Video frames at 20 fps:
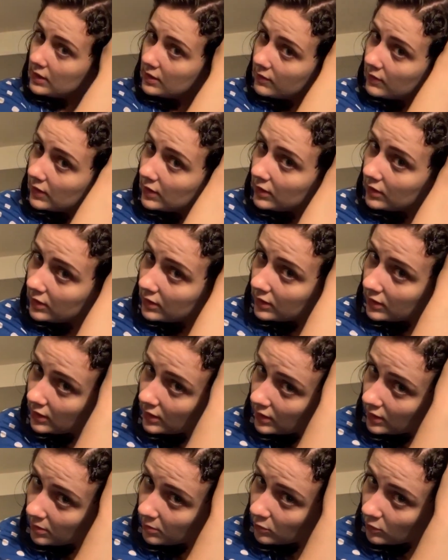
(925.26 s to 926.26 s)
even. And
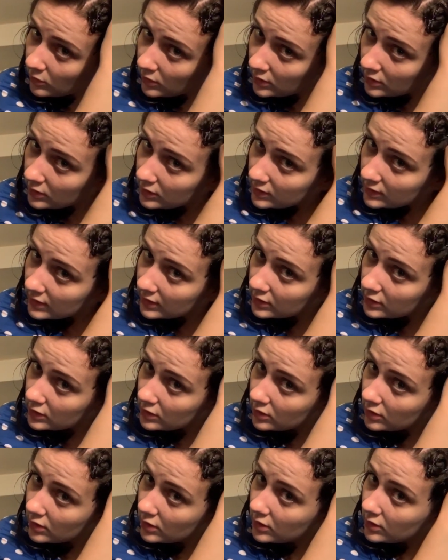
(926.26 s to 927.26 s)
then I'm going to
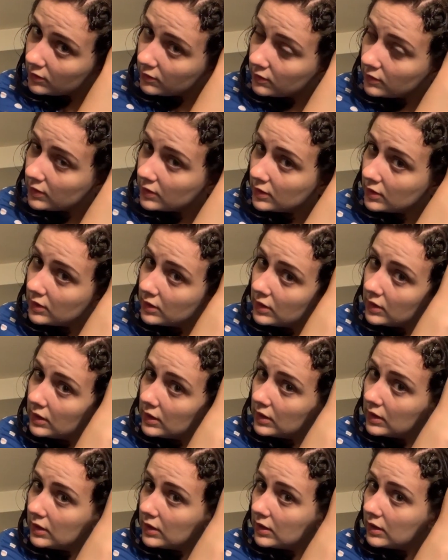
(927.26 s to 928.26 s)
section off,
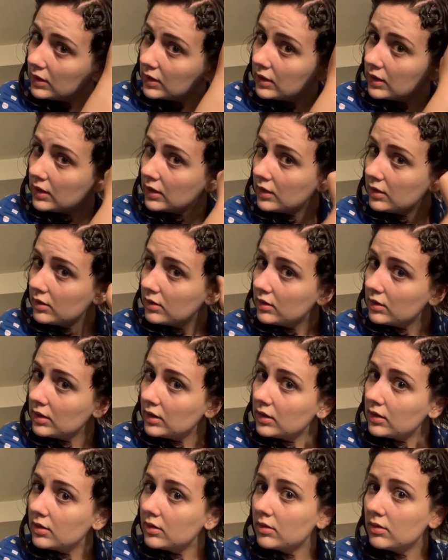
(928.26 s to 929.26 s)
again,
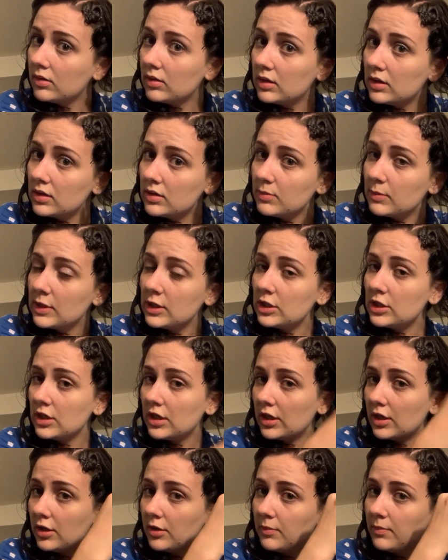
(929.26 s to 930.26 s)
like this much
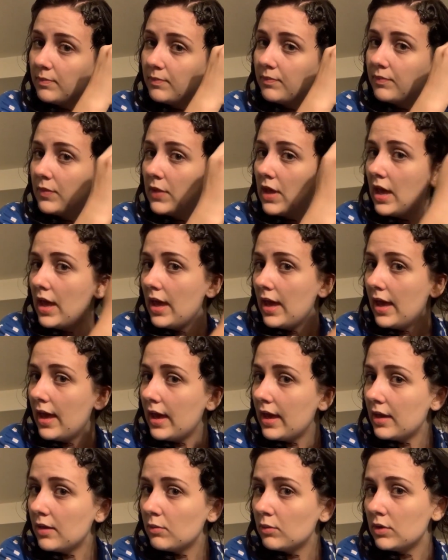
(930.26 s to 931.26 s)
hair.
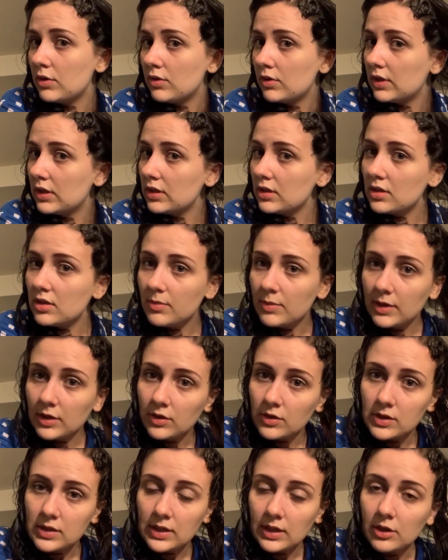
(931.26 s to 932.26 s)
And when you get to the
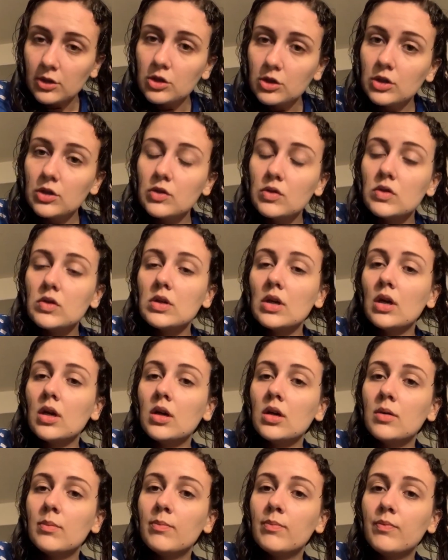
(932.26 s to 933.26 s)
bigger sections,
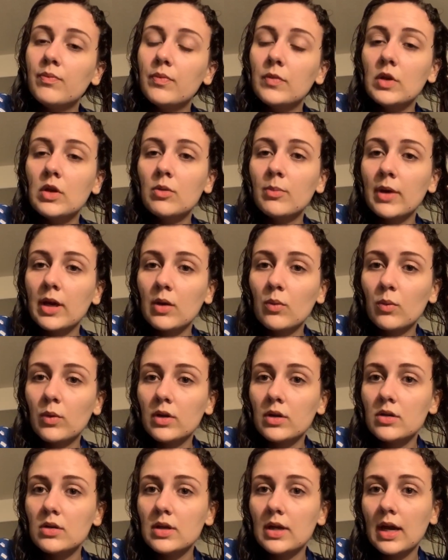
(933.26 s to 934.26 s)
you might
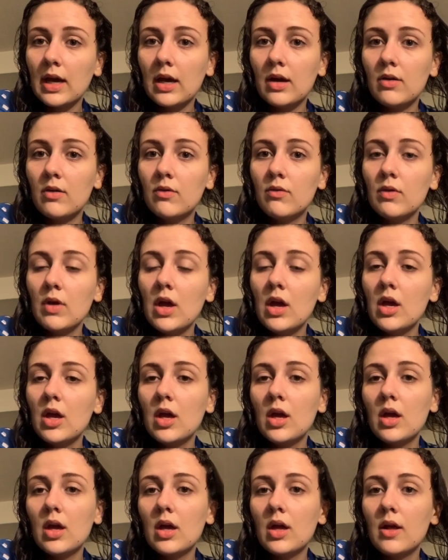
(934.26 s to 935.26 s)
want to have,
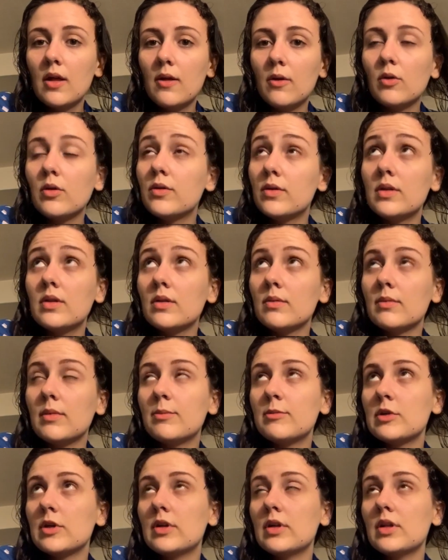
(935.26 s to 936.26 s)
or
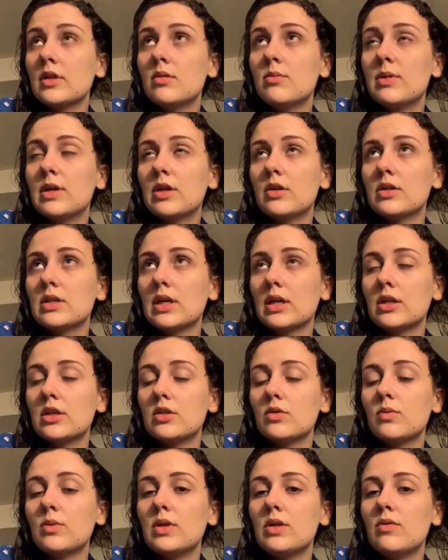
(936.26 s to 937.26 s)
I'm sorry, not the bigger
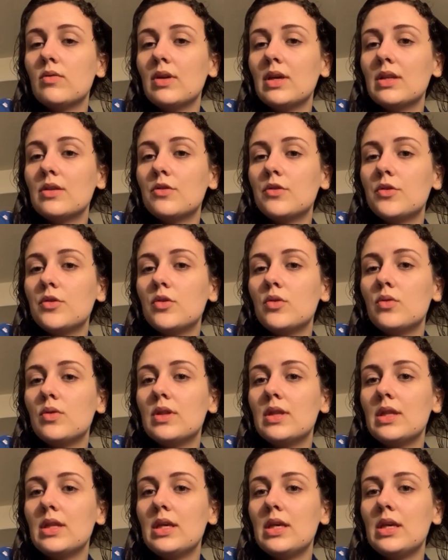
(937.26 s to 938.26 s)
sections, when you get to
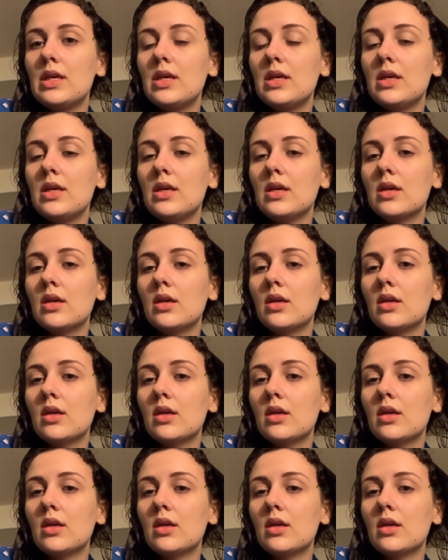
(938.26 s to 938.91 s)
the